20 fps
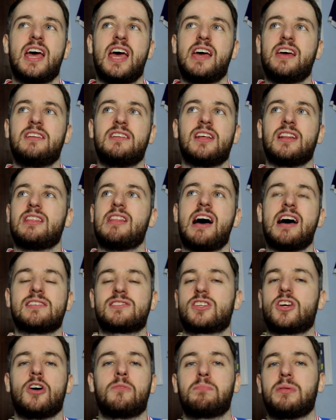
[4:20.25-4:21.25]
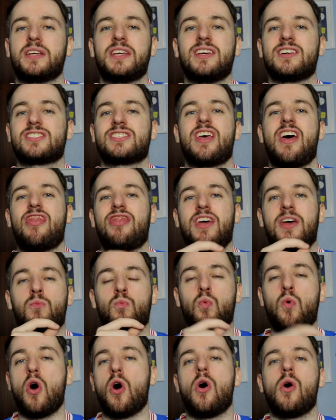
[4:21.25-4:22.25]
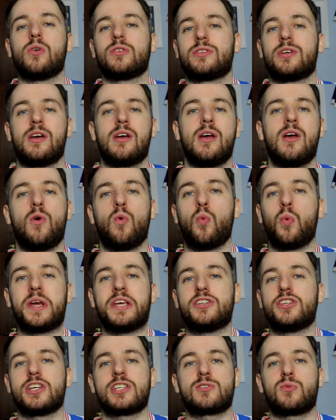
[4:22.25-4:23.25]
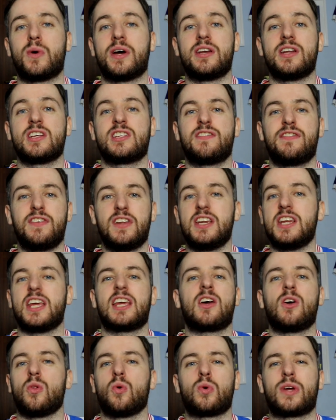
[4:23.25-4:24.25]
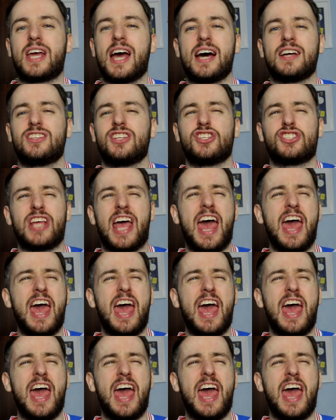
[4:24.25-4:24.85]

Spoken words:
in the last couple of years than what we just witnessed for Nikola Katic.